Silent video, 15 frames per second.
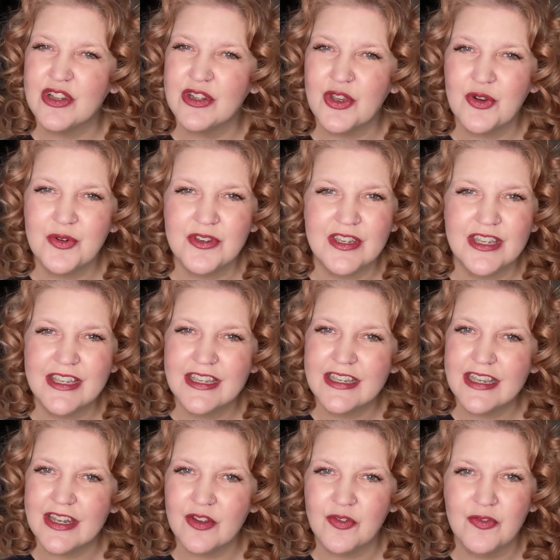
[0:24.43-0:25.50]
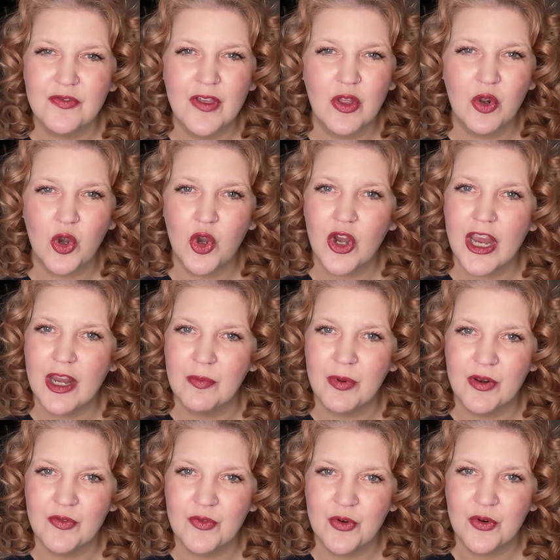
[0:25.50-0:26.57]
the low D and it felt great,
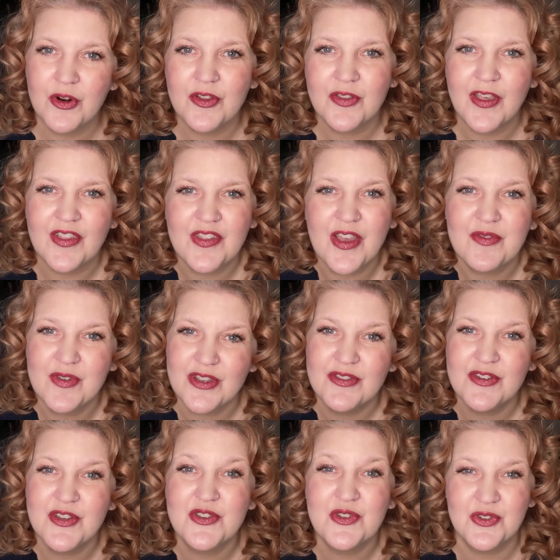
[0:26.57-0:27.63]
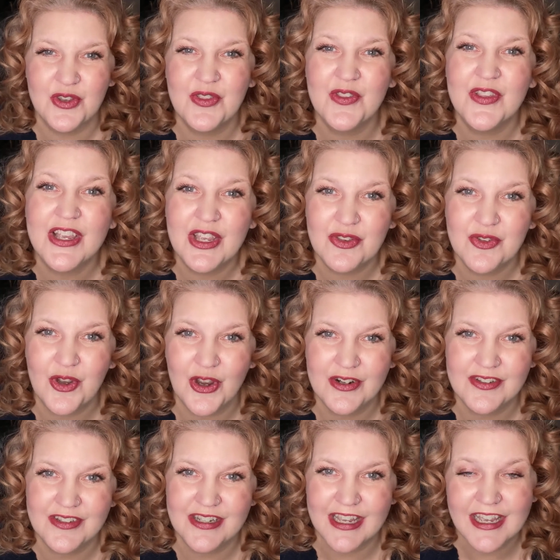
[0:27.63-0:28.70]
but of course as I've continued to sing and
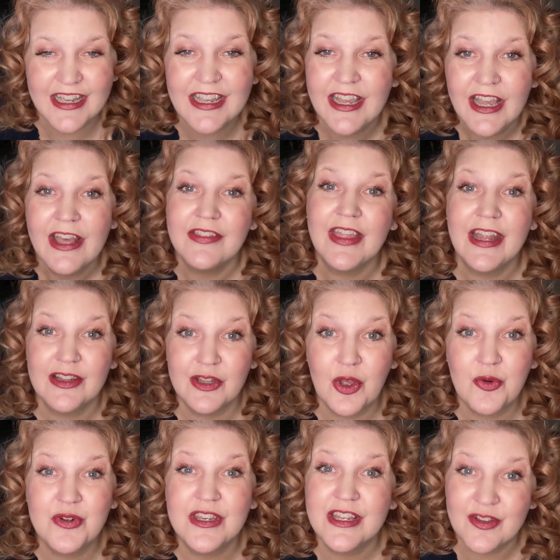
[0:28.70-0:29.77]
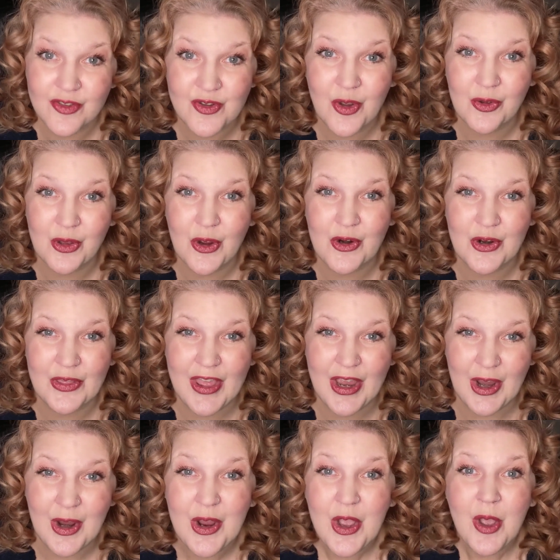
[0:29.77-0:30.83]
talk today, that low D is no longer
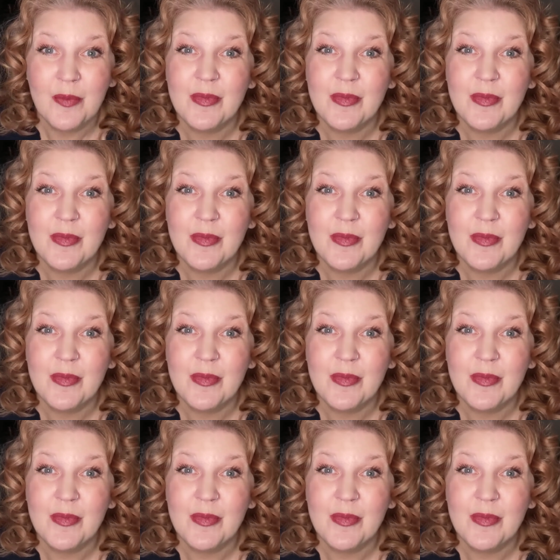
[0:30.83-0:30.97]
there.